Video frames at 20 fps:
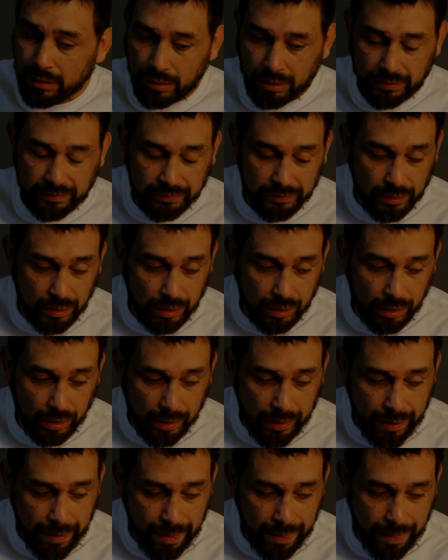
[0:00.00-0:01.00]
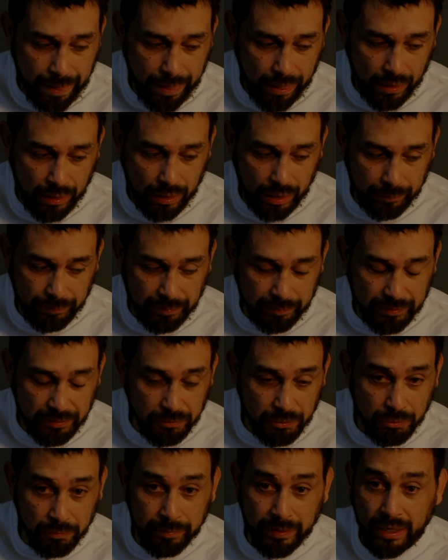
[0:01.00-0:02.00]
let me be
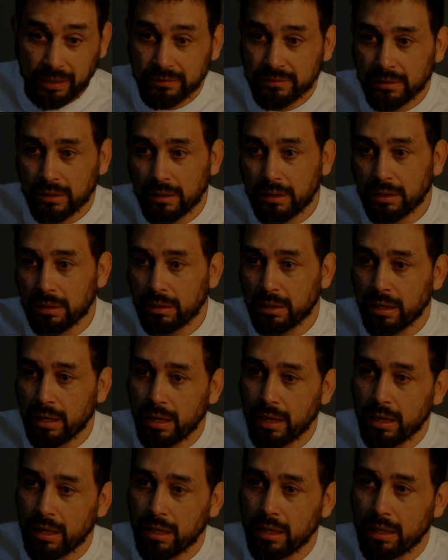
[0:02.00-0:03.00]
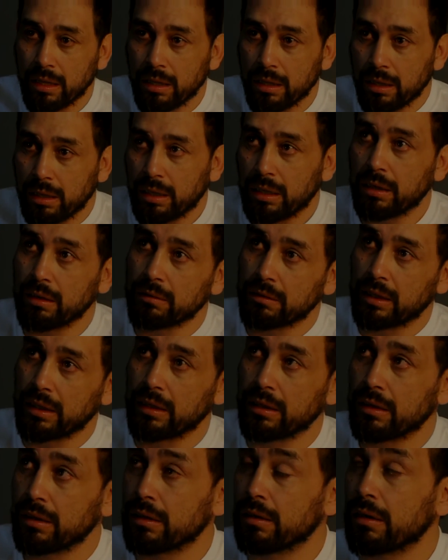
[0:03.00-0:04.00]
2 pounds under. You know,
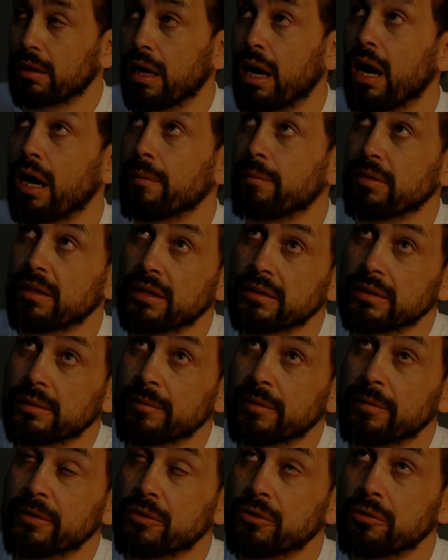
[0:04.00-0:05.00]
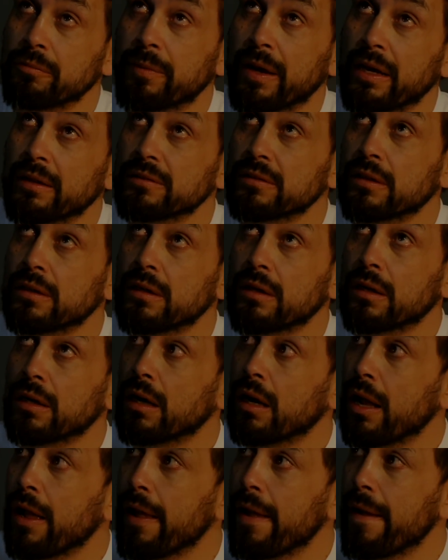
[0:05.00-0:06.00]
God, please let me be 2 pounds under.